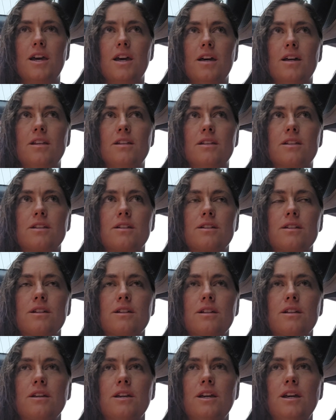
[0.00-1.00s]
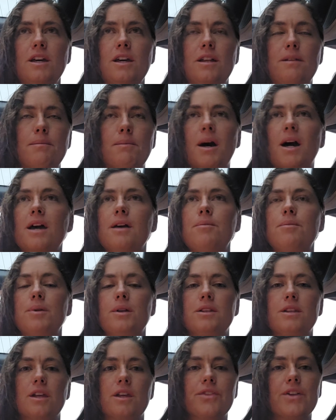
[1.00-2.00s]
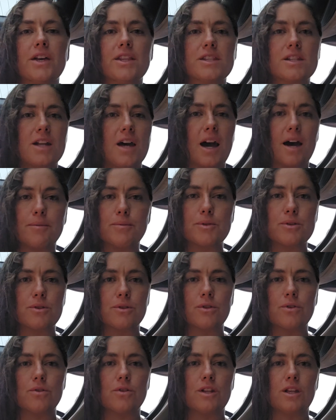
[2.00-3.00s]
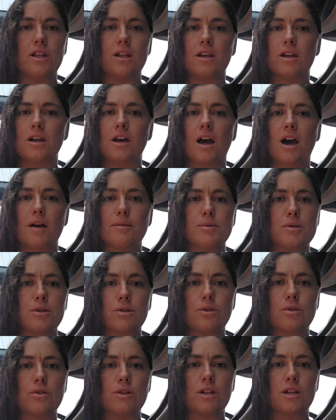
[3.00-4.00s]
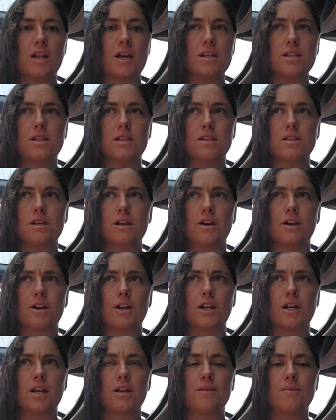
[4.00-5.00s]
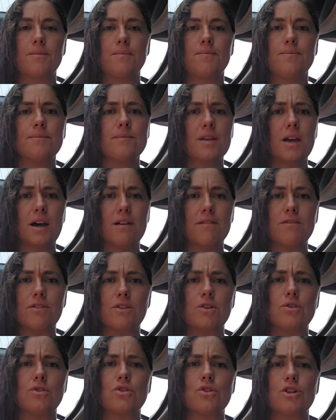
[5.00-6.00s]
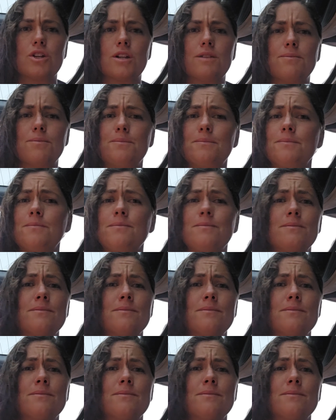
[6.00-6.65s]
And in my opinion, that's an absolutely necessary evolution.